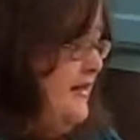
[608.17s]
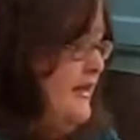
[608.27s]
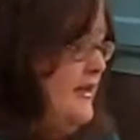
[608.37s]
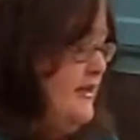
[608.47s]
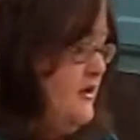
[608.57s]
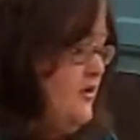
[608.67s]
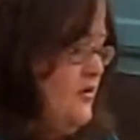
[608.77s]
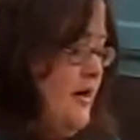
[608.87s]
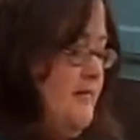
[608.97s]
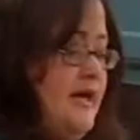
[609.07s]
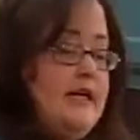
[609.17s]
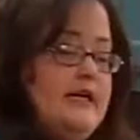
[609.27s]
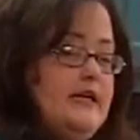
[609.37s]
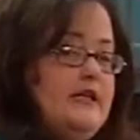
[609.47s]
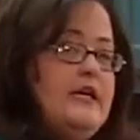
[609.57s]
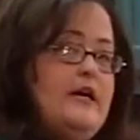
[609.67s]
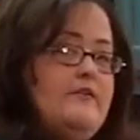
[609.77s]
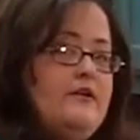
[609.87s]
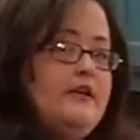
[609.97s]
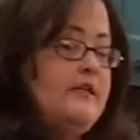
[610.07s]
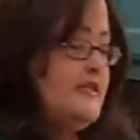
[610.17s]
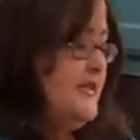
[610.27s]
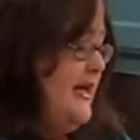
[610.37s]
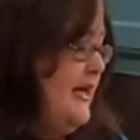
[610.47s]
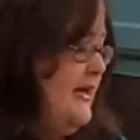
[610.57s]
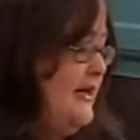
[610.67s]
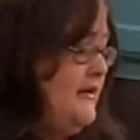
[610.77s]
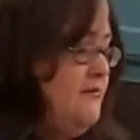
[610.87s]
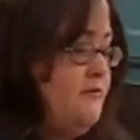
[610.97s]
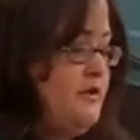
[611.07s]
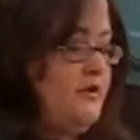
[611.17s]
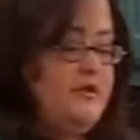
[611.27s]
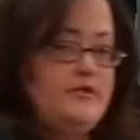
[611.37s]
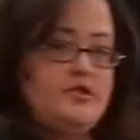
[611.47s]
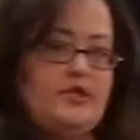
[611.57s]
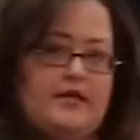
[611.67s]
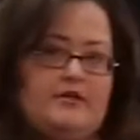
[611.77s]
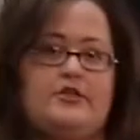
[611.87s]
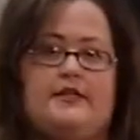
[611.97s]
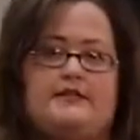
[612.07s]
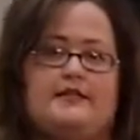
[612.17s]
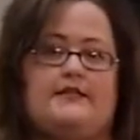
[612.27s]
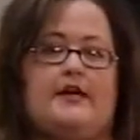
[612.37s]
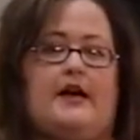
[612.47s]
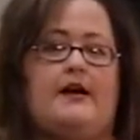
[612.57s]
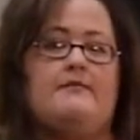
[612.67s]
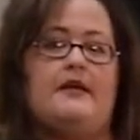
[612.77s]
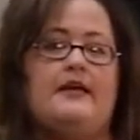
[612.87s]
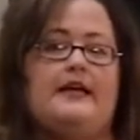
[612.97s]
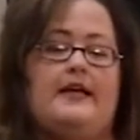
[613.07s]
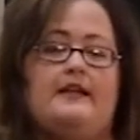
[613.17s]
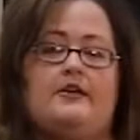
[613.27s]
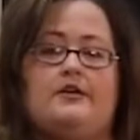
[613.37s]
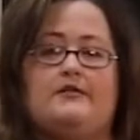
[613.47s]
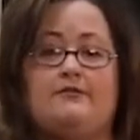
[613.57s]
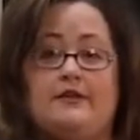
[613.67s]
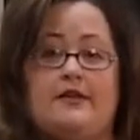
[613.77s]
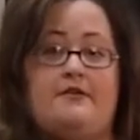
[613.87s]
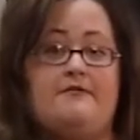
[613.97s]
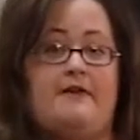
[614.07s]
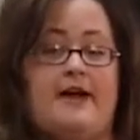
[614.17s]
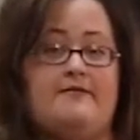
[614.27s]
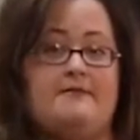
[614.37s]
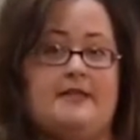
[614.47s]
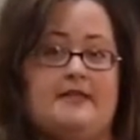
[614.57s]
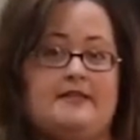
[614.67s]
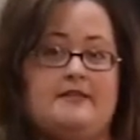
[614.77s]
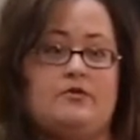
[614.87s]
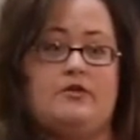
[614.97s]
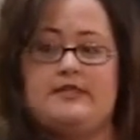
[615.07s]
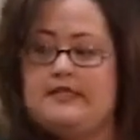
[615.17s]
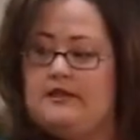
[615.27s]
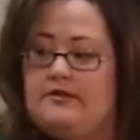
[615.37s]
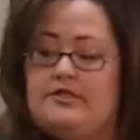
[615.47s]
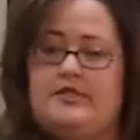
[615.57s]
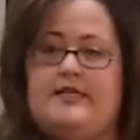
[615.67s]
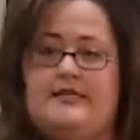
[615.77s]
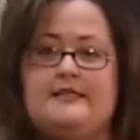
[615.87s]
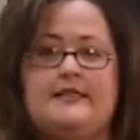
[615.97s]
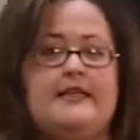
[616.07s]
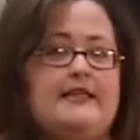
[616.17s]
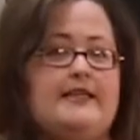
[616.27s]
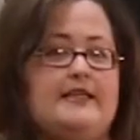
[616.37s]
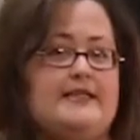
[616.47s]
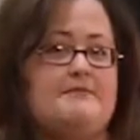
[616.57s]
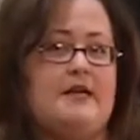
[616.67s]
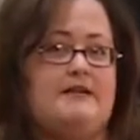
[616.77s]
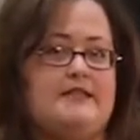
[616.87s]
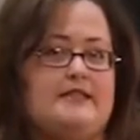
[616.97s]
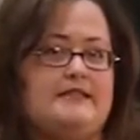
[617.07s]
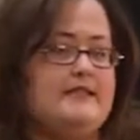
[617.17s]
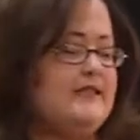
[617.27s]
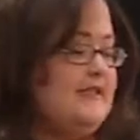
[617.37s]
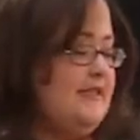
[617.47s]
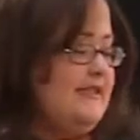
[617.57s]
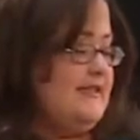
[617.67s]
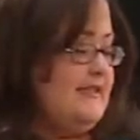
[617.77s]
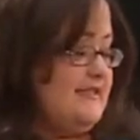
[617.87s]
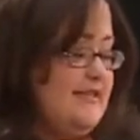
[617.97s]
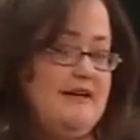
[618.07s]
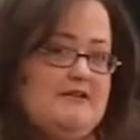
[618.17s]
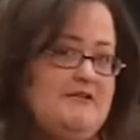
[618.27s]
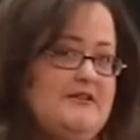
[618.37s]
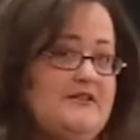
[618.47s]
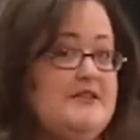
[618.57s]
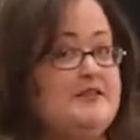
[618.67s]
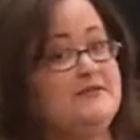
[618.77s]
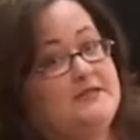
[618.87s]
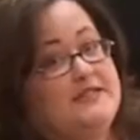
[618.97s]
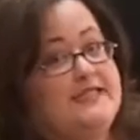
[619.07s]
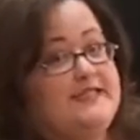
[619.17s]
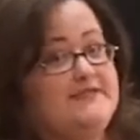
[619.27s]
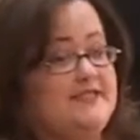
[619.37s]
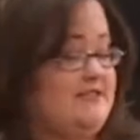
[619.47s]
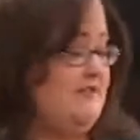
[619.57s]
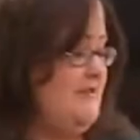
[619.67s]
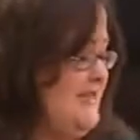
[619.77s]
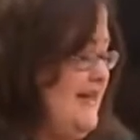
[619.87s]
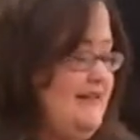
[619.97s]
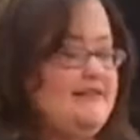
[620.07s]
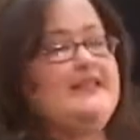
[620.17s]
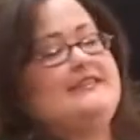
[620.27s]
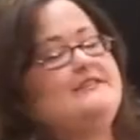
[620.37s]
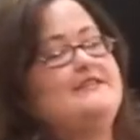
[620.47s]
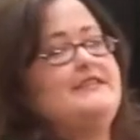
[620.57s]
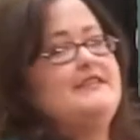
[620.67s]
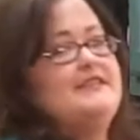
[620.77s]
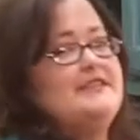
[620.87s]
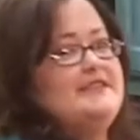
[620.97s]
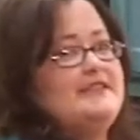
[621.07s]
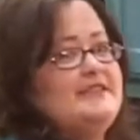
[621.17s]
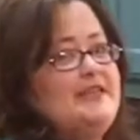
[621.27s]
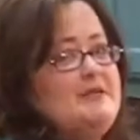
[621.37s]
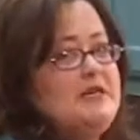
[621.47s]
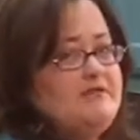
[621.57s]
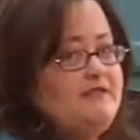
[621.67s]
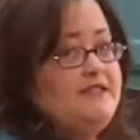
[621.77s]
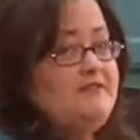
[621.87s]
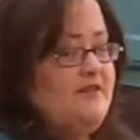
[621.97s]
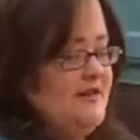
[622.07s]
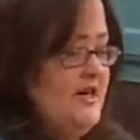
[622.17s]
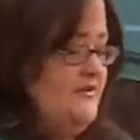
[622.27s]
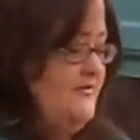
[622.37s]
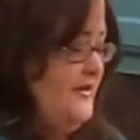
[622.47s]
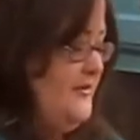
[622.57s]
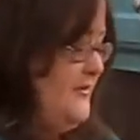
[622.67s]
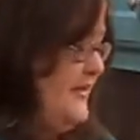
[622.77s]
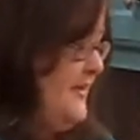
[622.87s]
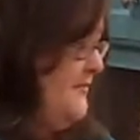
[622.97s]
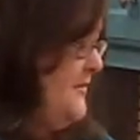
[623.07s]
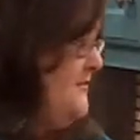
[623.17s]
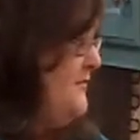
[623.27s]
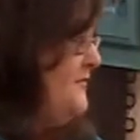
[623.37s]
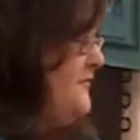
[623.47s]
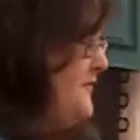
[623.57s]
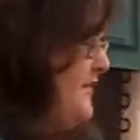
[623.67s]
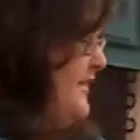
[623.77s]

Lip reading: And then you come back and uncover it and put the cheddar cheese on top and then cook it for another 5 minutes or until the cheese is melted. So we'll see if this turns out. I'm not feeling very confident with this one,